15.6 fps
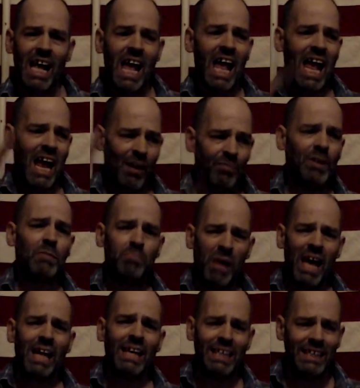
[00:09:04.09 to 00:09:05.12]
every
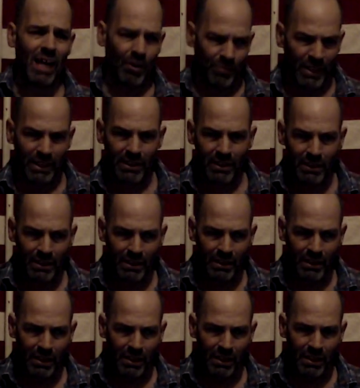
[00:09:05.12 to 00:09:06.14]
penny of it,
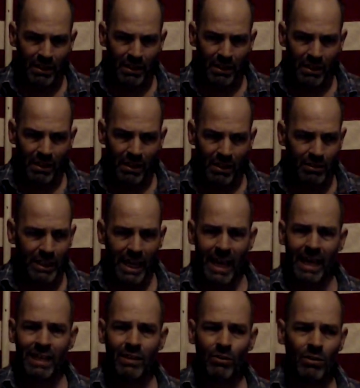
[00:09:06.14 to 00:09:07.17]

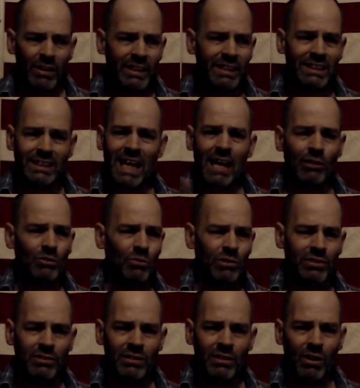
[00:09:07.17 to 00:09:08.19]
okay, or at least down to
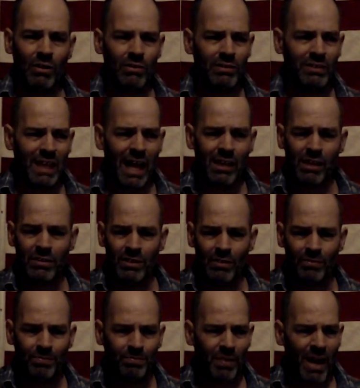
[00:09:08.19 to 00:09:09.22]

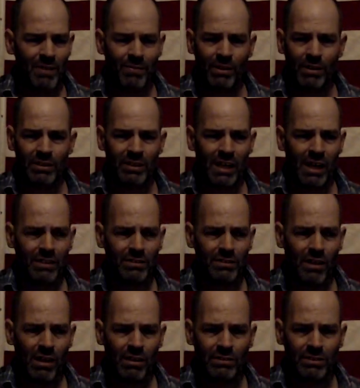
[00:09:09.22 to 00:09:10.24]
$500,000
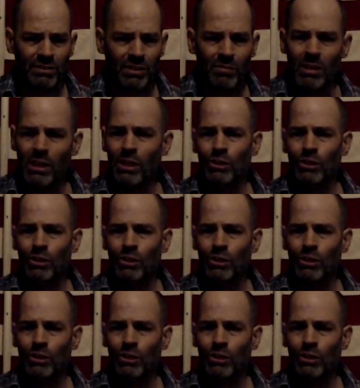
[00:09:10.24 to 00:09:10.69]
or something.